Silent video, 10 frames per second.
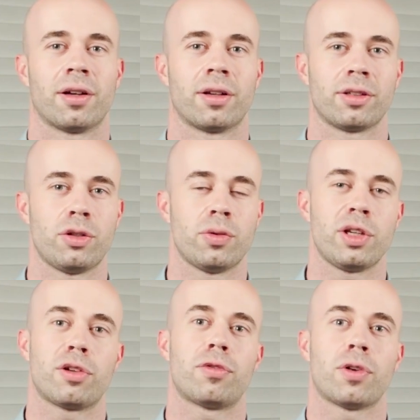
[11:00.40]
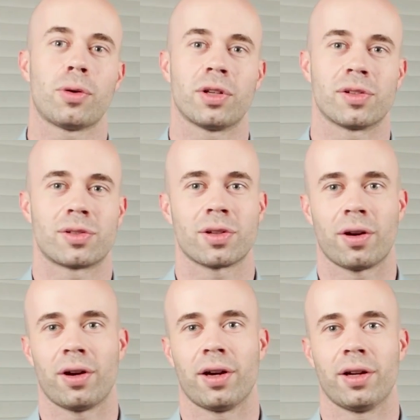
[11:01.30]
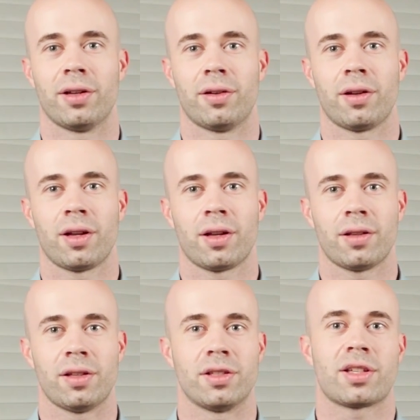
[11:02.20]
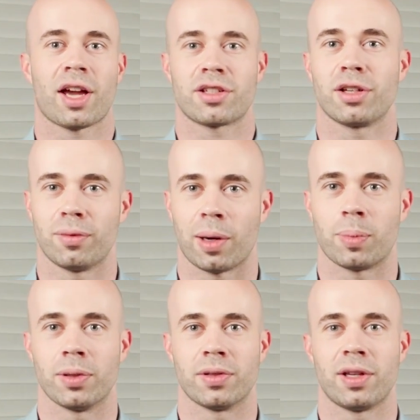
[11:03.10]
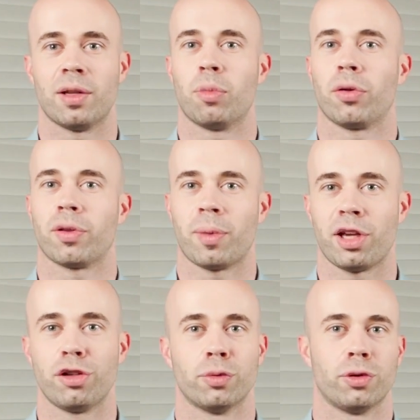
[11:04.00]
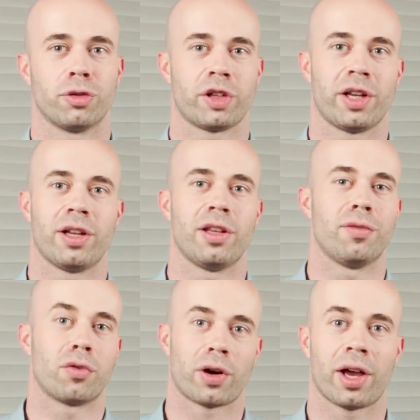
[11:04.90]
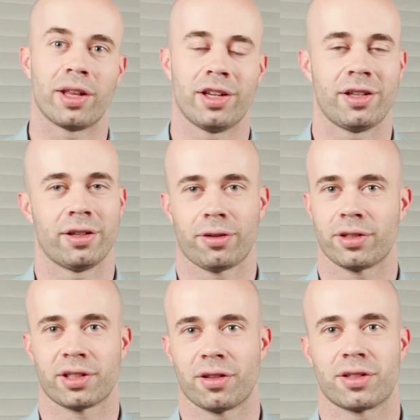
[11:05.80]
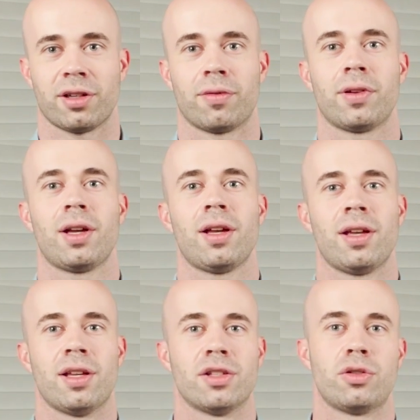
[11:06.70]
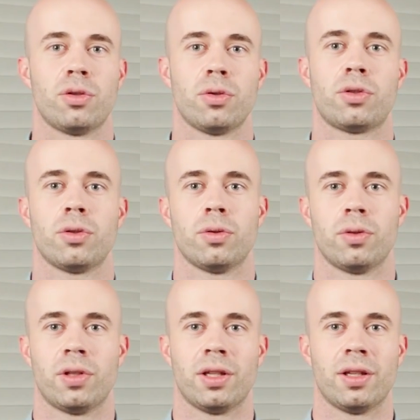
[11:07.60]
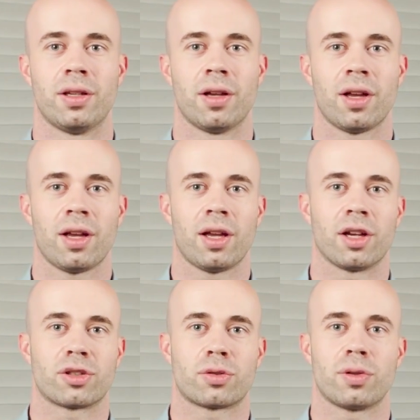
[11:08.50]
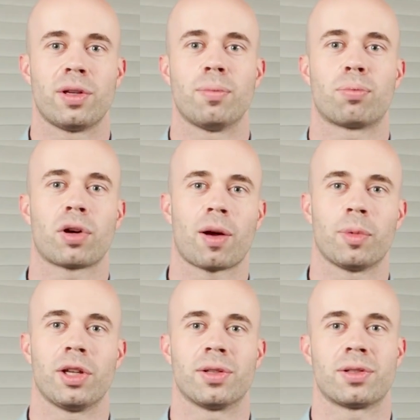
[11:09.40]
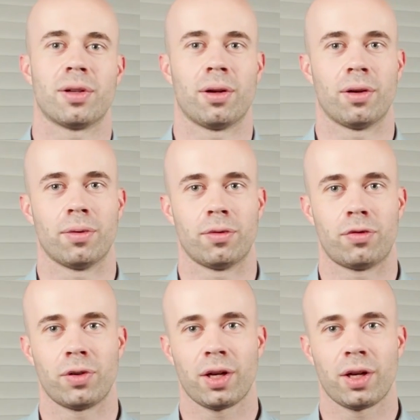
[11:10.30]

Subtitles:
unique focus on these catching weapons in both the manuals and in the variety and all this other stuff is due to the extreme prominence of